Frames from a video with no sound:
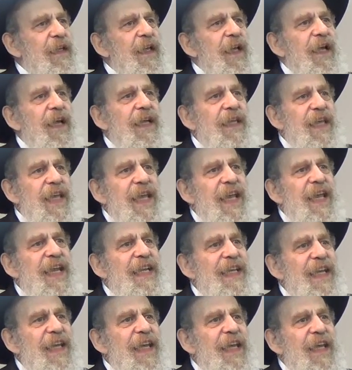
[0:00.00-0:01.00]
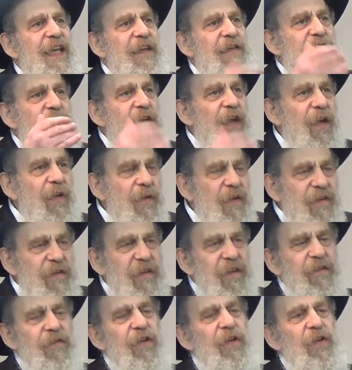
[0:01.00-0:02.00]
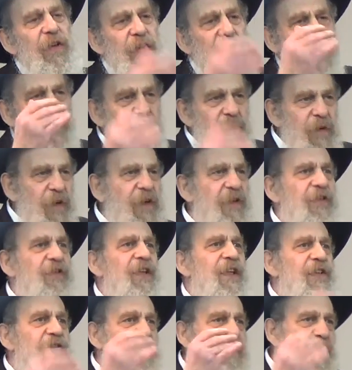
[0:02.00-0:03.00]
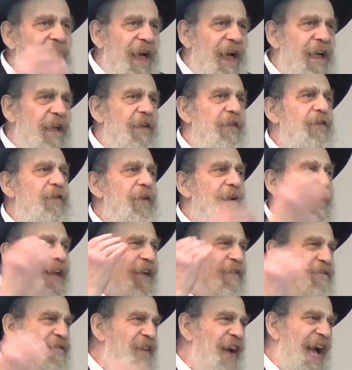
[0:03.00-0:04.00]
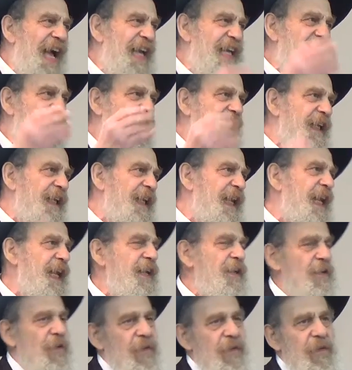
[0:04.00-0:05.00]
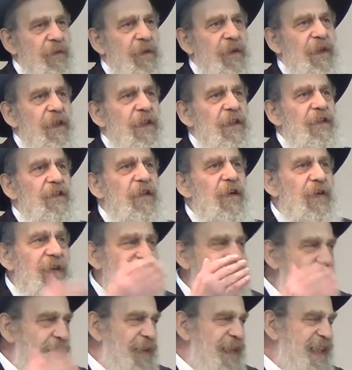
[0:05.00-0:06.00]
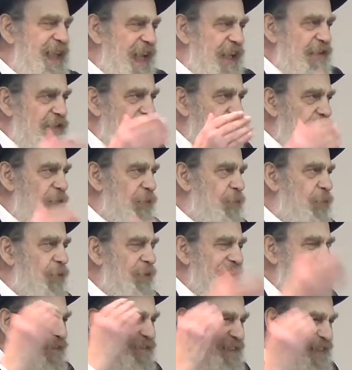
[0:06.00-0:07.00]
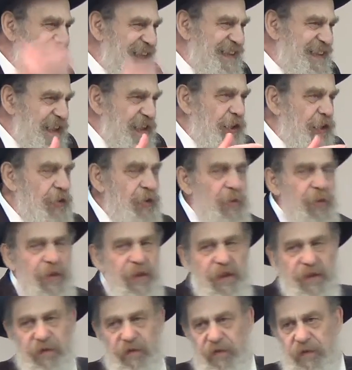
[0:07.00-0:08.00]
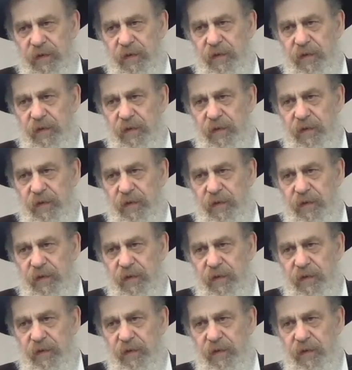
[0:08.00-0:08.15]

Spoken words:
A Yid is Torah Tziva Lonu Moshe and Shema Yisrael Havaya Lekeinu. The limitations of the world have nothing to do with us.